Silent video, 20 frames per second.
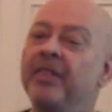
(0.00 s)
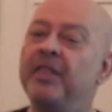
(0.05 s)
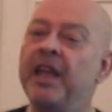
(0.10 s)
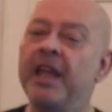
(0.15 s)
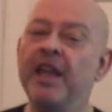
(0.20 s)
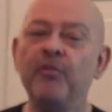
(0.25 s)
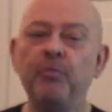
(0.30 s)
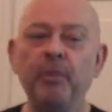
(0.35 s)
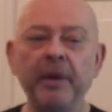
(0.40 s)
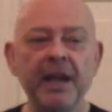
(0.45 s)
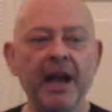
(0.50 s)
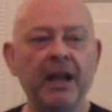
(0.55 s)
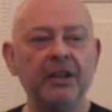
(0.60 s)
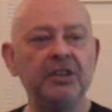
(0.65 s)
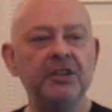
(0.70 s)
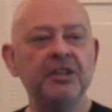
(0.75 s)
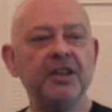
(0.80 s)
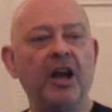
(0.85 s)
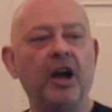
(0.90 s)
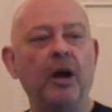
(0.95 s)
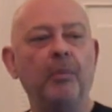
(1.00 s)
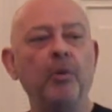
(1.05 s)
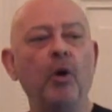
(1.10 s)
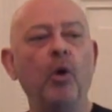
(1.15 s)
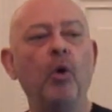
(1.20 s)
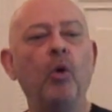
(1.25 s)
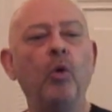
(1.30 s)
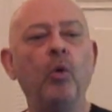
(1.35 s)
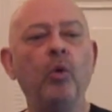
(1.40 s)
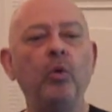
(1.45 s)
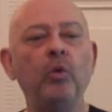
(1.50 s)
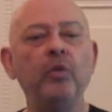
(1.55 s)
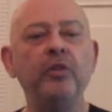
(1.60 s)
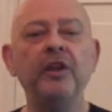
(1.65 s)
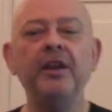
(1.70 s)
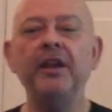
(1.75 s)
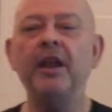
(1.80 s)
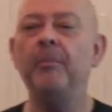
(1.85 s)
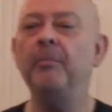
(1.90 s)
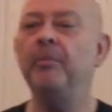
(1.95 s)
If we added up all the
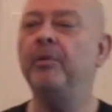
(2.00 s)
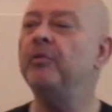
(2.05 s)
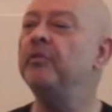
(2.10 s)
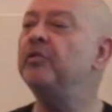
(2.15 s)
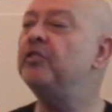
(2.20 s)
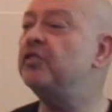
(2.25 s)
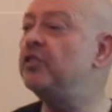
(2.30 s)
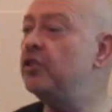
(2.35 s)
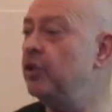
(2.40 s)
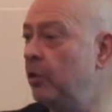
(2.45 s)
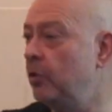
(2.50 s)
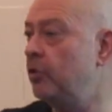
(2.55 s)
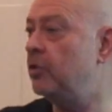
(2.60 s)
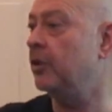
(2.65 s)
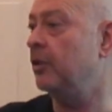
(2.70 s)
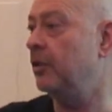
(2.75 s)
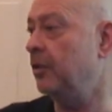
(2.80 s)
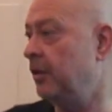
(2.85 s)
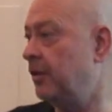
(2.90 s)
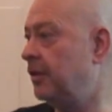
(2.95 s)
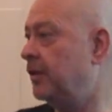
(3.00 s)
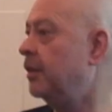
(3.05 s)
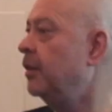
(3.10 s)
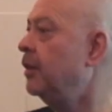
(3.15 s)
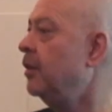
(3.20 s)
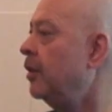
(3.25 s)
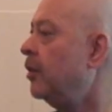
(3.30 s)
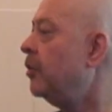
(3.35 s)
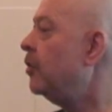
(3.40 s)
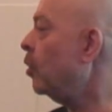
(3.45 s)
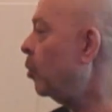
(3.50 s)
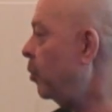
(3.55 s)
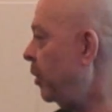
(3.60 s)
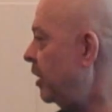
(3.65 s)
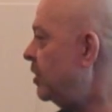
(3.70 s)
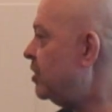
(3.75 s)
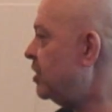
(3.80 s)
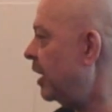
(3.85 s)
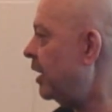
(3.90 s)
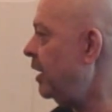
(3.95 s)
number of students that we
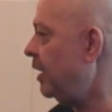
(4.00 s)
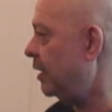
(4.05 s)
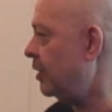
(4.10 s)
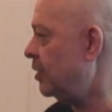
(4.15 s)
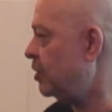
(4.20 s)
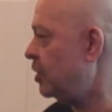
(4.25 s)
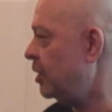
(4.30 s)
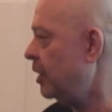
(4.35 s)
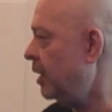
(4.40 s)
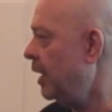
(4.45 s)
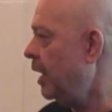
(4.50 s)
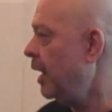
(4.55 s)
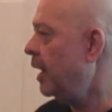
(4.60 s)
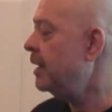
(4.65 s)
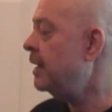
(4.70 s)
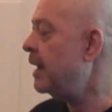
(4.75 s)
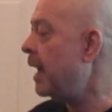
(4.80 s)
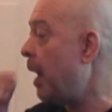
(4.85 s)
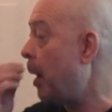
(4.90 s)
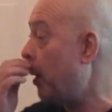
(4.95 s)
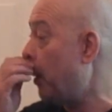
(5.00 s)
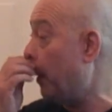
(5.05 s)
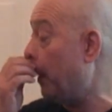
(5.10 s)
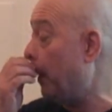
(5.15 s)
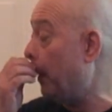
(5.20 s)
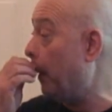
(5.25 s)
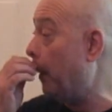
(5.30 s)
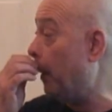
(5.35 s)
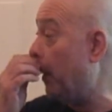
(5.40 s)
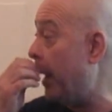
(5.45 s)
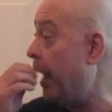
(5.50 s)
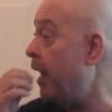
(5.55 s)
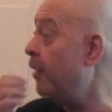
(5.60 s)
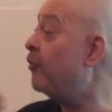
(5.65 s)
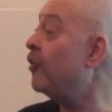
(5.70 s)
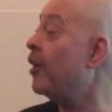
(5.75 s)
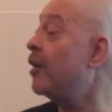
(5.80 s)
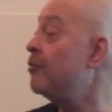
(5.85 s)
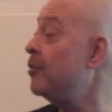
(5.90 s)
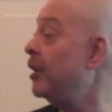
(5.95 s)
teach, now, if
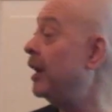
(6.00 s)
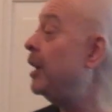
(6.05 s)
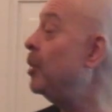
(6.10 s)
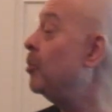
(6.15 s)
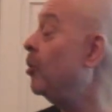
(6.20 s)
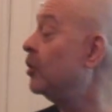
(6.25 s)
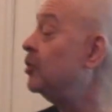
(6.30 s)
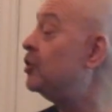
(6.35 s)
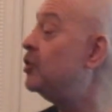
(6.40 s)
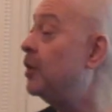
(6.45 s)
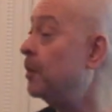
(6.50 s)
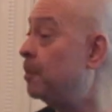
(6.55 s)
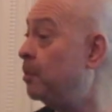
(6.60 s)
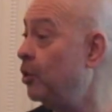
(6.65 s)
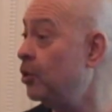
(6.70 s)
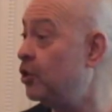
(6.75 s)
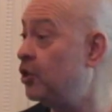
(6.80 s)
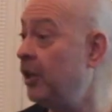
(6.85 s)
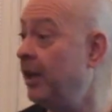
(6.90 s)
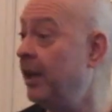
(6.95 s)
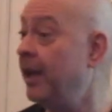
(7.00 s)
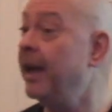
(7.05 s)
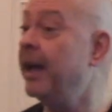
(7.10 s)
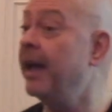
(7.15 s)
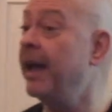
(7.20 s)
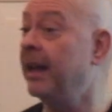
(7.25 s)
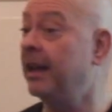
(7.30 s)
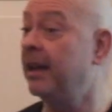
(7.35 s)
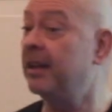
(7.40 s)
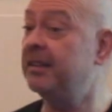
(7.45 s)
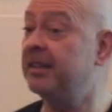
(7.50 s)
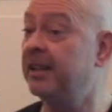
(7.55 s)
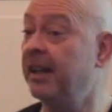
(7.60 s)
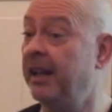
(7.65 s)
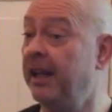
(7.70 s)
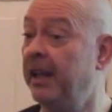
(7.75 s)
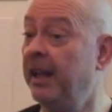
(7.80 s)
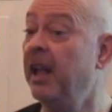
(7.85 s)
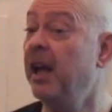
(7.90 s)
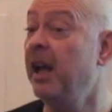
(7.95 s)
I really wanted to push it at LSE,
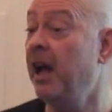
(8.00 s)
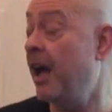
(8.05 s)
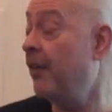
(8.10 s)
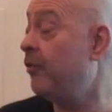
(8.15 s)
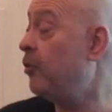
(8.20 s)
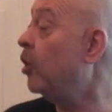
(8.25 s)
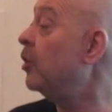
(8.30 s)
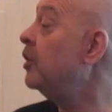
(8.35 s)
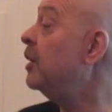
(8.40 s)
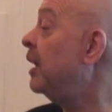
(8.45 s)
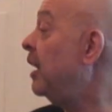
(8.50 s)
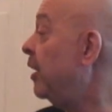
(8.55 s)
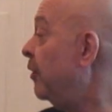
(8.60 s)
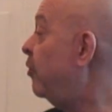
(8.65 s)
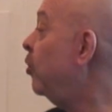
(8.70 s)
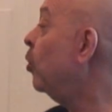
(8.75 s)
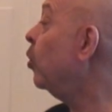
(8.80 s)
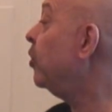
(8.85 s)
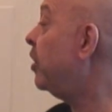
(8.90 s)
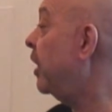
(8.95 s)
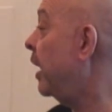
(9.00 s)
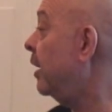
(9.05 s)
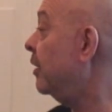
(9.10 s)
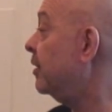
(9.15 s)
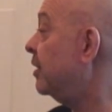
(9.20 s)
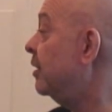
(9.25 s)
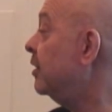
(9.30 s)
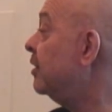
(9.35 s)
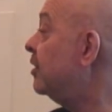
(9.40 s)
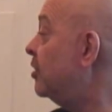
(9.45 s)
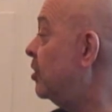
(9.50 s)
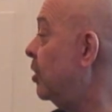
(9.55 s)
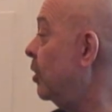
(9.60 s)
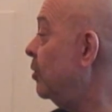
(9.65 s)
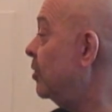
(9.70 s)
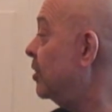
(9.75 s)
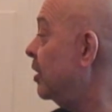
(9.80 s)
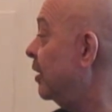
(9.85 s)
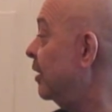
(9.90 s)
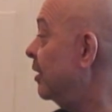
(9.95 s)
I've got nearly 4,000
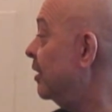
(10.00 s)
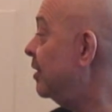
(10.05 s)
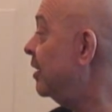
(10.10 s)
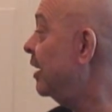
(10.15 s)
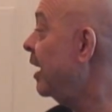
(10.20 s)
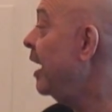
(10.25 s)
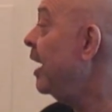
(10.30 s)
students.